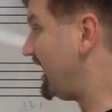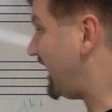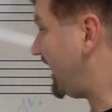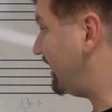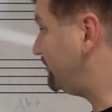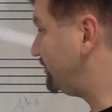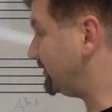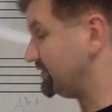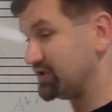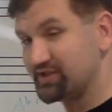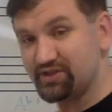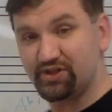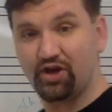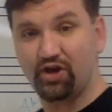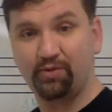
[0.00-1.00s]
I build a
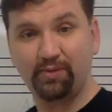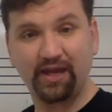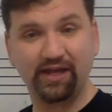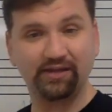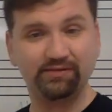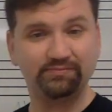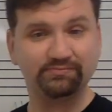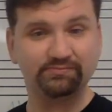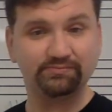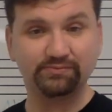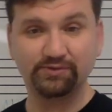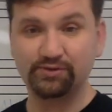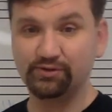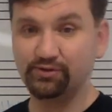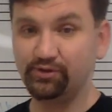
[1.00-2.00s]
snowman.
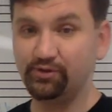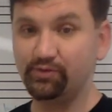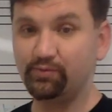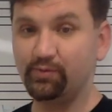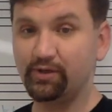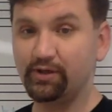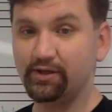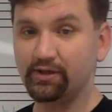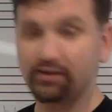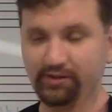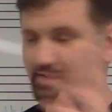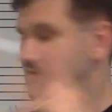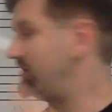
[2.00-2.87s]
Do you wanna? No,